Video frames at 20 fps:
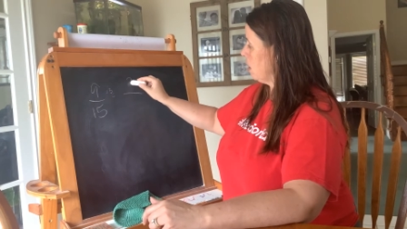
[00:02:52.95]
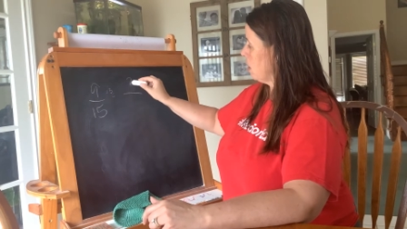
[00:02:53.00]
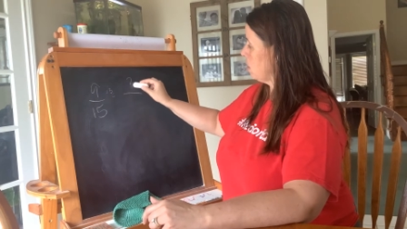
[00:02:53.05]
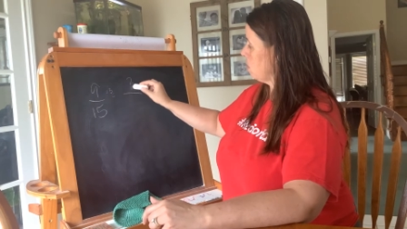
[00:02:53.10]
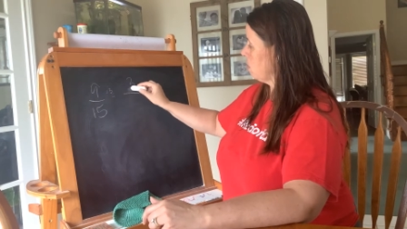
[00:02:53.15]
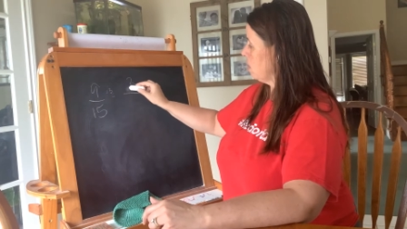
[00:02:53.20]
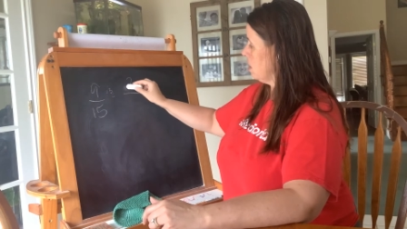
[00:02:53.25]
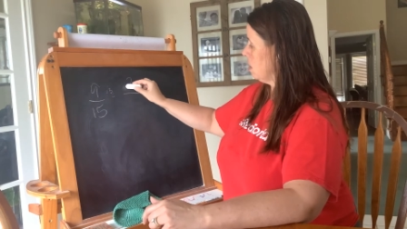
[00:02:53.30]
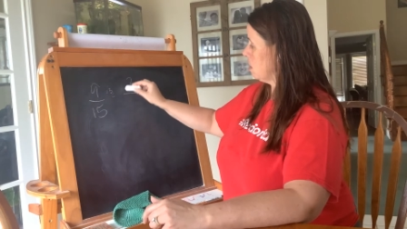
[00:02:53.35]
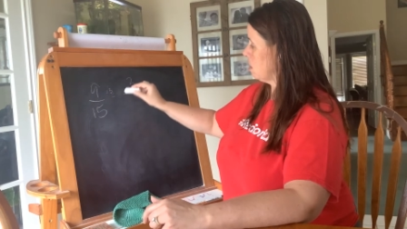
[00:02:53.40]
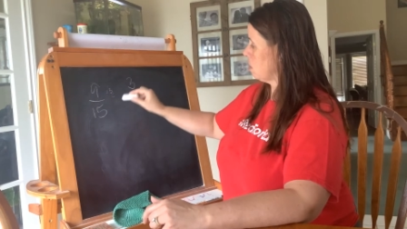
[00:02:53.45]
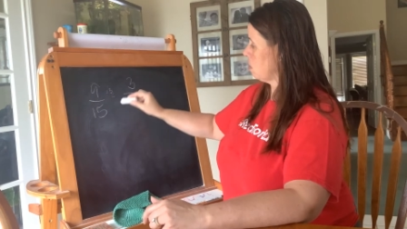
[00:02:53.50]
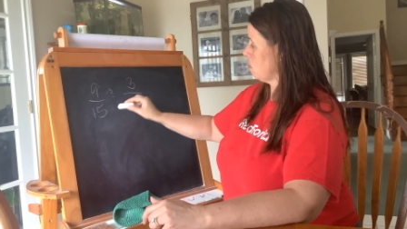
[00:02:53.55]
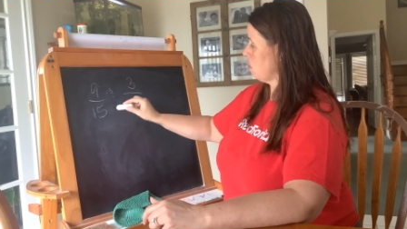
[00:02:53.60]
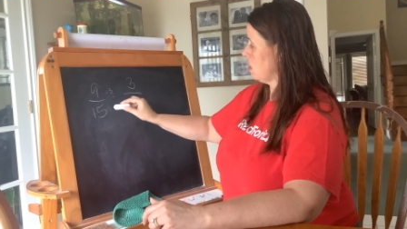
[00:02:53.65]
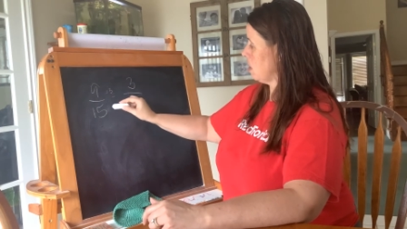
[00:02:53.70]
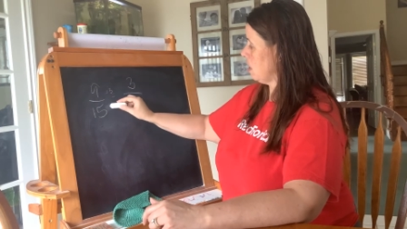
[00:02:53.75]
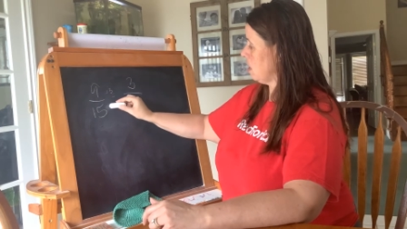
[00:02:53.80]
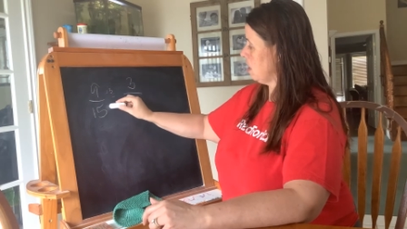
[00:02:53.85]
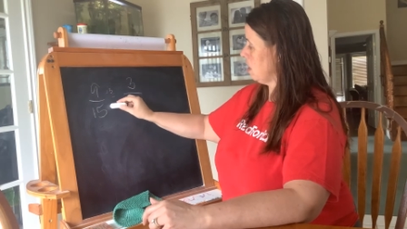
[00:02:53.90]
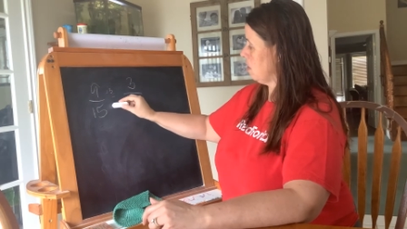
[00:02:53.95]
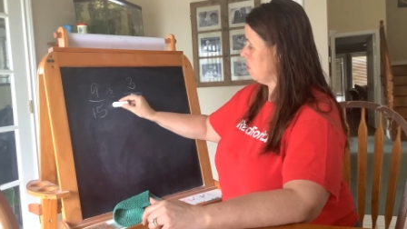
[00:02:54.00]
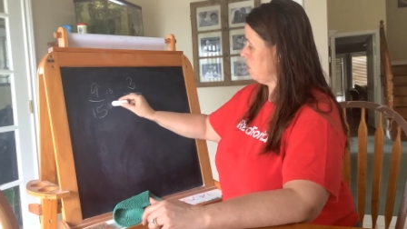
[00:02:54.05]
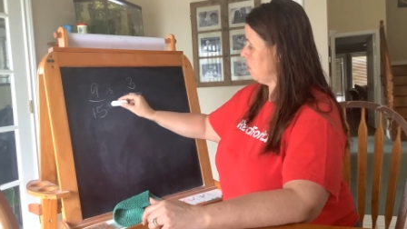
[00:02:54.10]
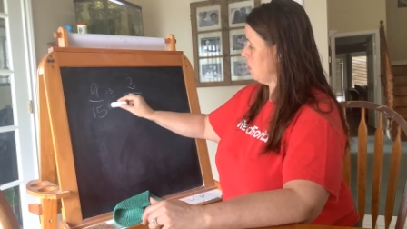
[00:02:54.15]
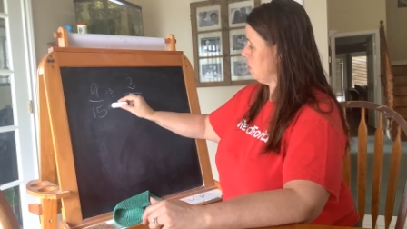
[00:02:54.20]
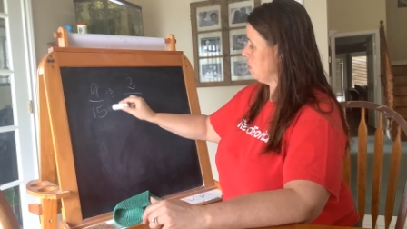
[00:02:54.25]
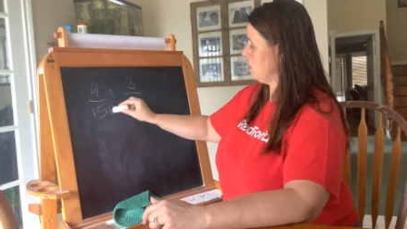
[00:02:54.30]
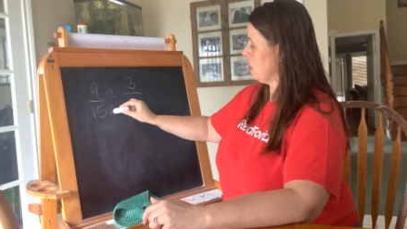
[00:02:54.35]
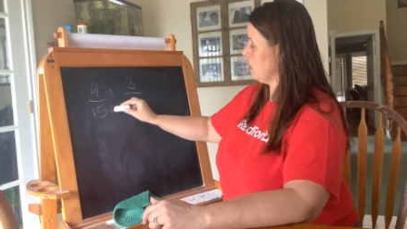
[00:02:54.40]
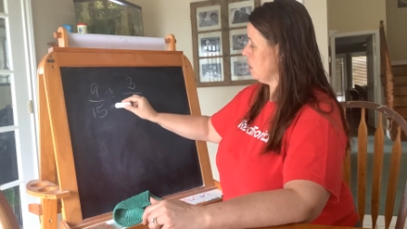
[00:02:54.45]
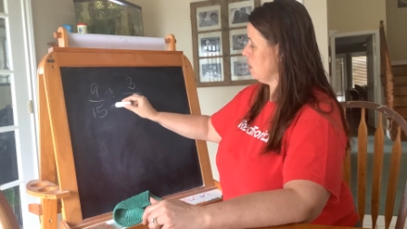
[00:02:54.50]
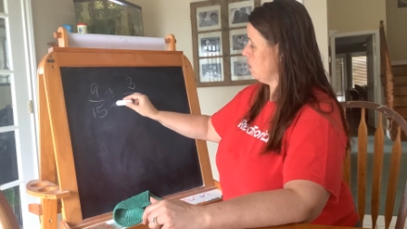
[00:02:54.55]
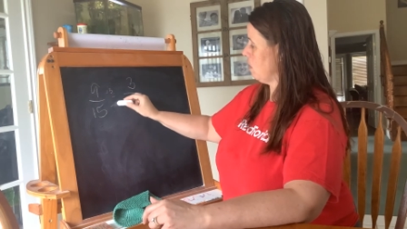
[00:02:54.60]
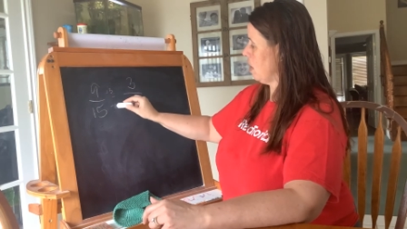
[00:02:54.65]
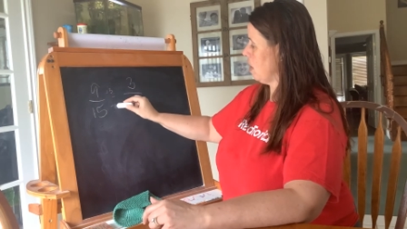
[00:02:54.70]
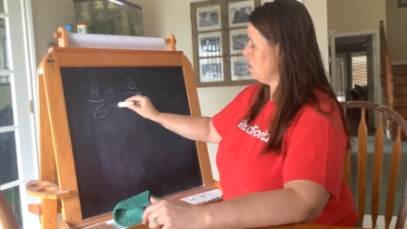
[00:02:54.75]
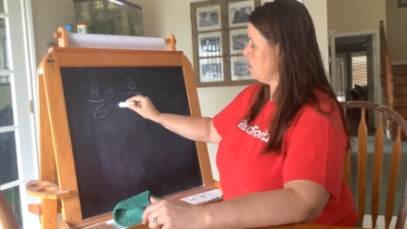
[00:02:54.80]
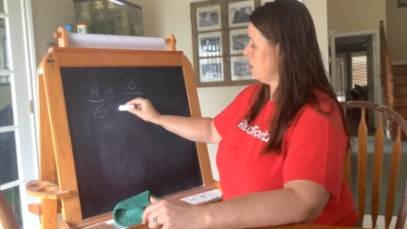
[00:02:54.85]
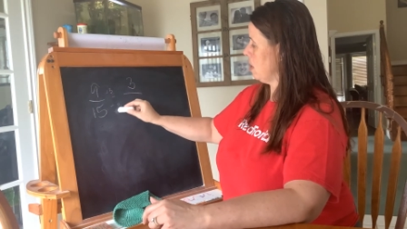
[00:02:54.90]
3 is 3, 15
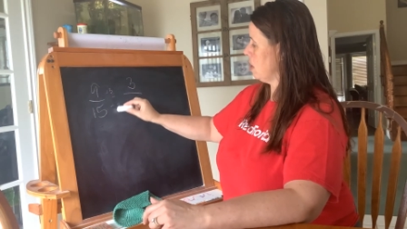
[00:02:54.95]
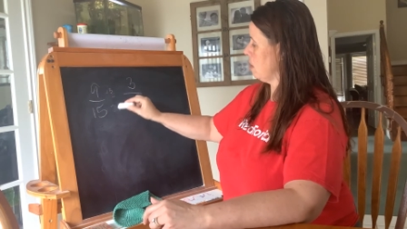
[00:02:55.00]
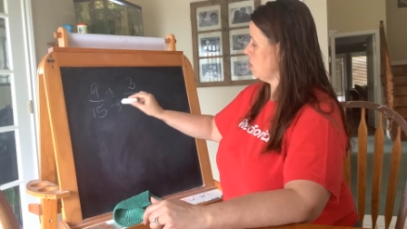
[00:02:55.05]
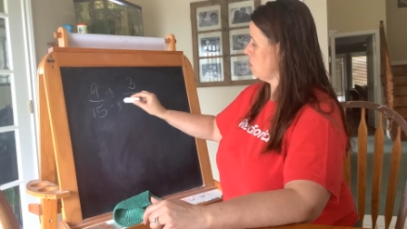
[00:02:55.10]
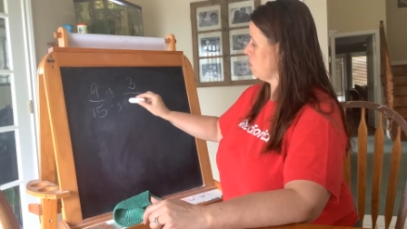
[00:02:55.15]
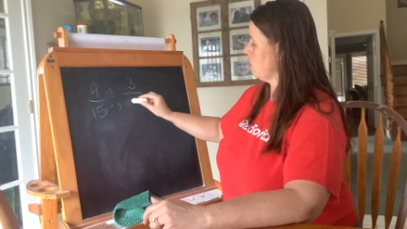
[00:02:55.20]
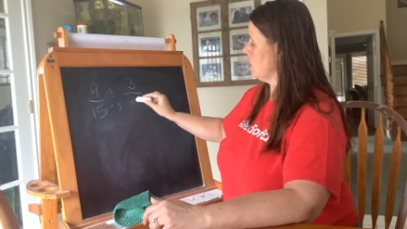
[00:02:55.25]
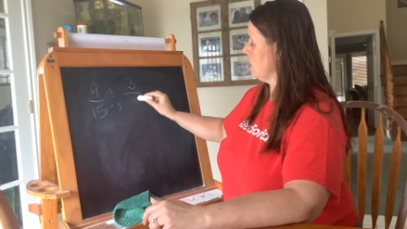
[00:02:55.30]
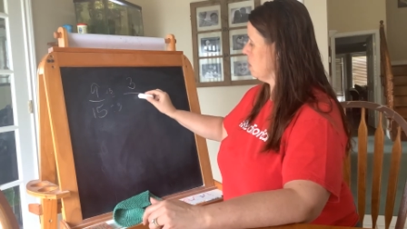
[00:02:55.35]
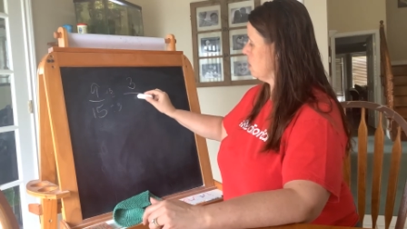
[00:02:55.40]
divided by 3 is